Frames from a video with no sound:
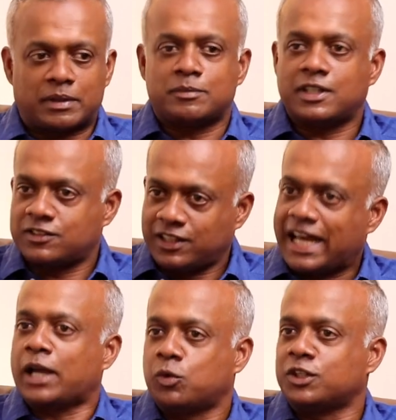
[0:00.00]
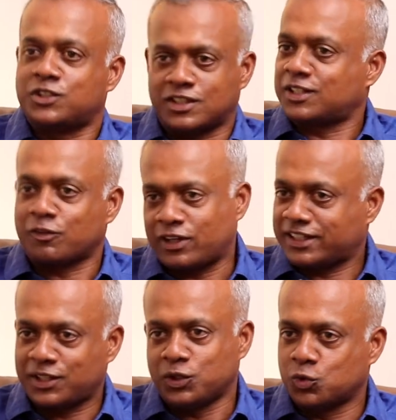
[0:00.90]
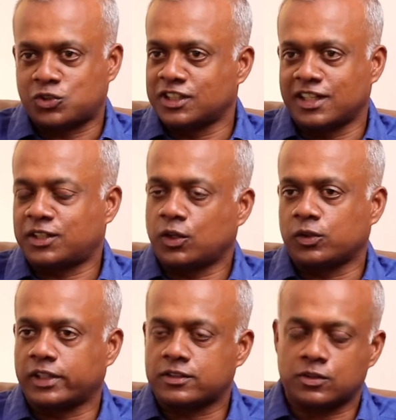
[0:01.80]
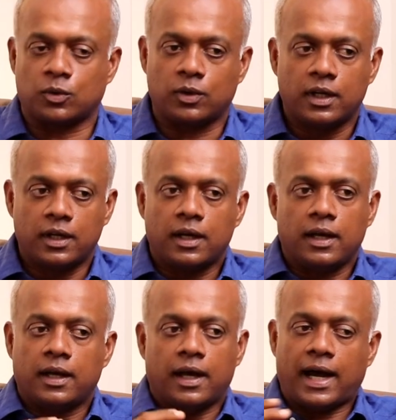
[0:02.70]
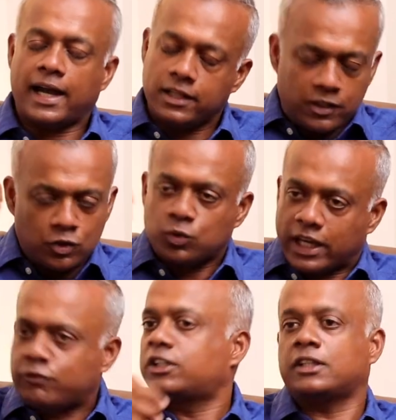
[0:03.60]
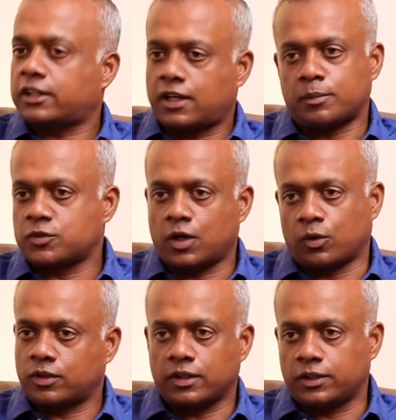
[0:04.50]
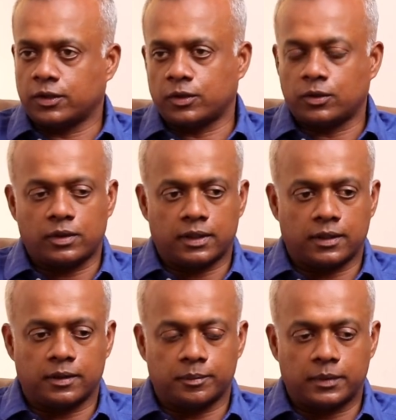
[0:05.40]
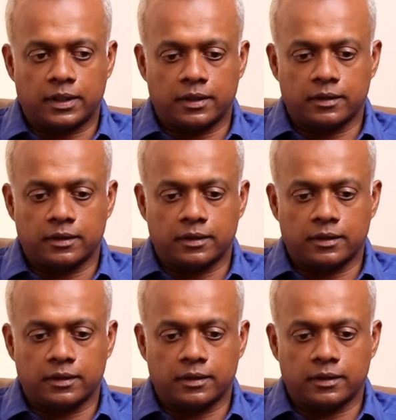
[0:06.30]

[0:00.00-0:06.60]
Sometimes there's language and stuff like that used in it and all that. So I listen to everything that comes out, you know.